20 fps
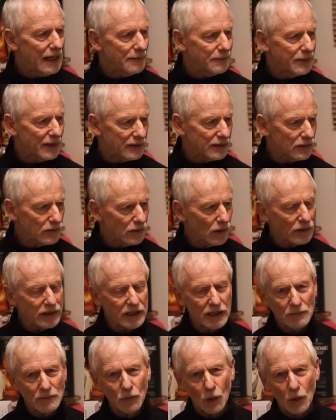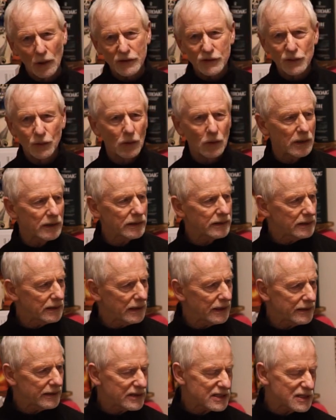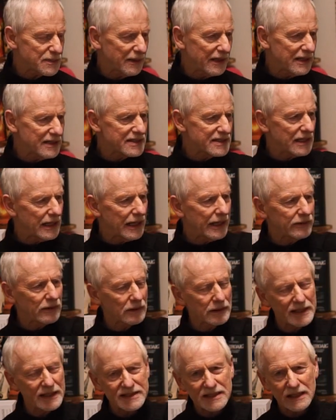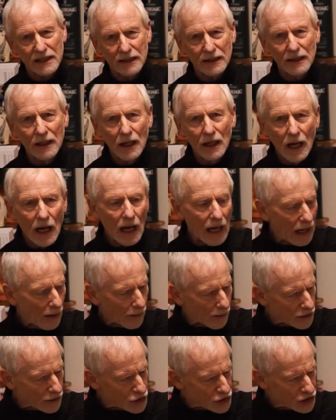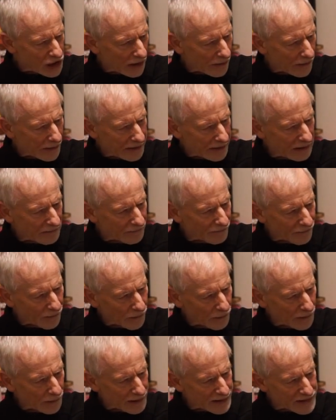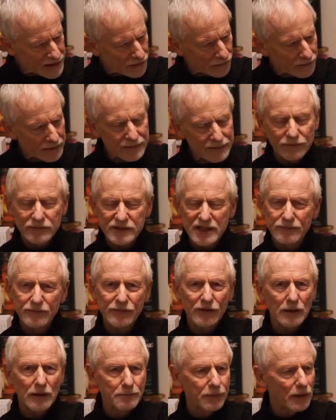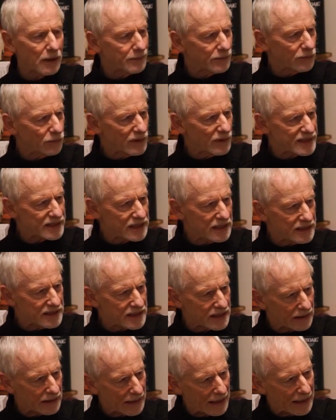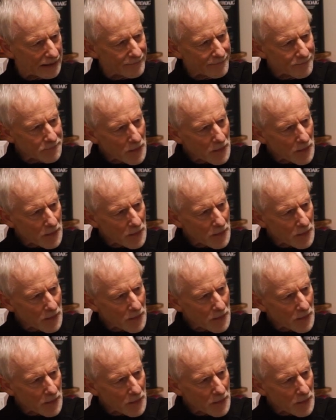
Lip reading: But looking more toward the space side, or let's say our sherry influenced, or even some of our bourbon whiskeys and that,